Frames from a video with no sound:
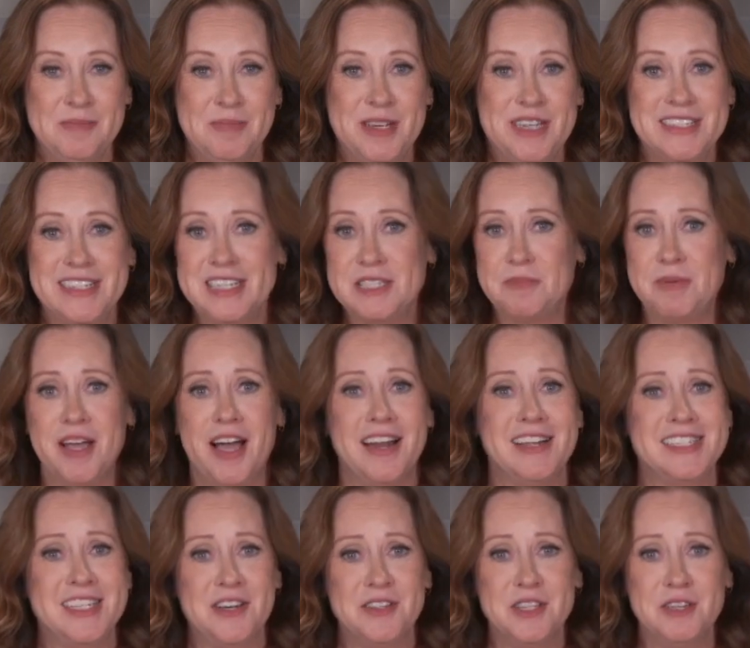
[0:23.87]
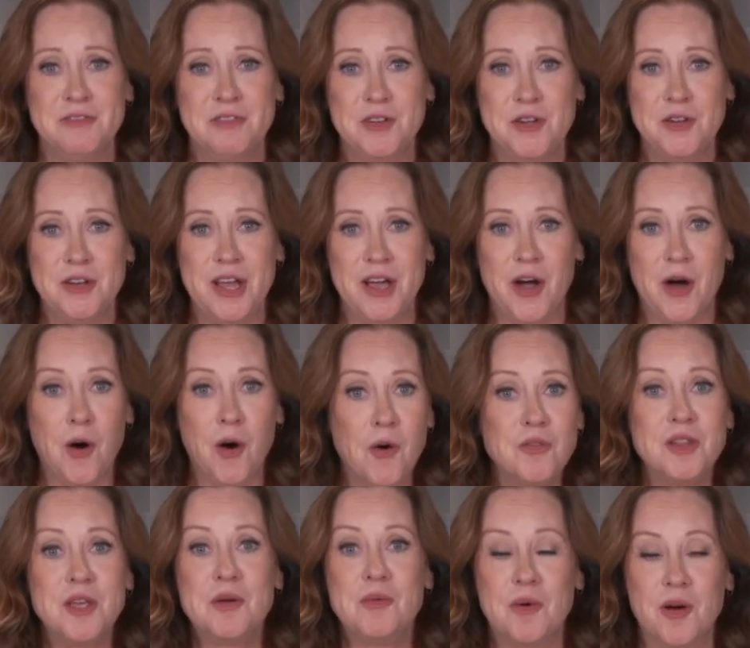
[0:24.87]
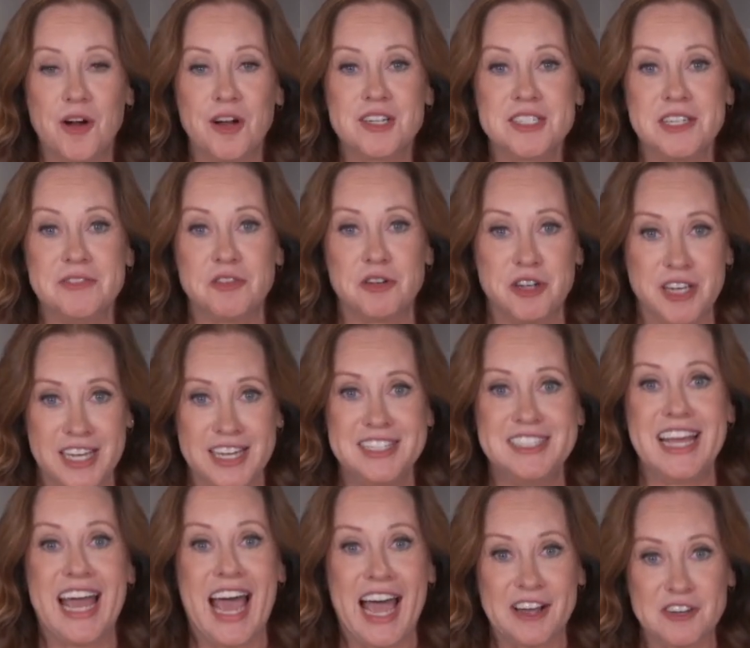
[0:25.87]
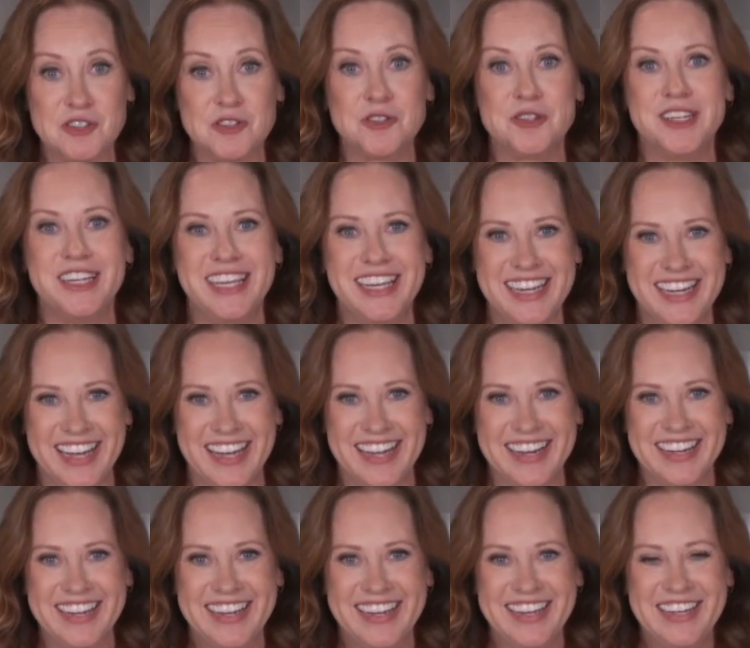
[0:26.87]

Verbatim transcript: Because let's be honest, healthy food only works if your kids actually eat it.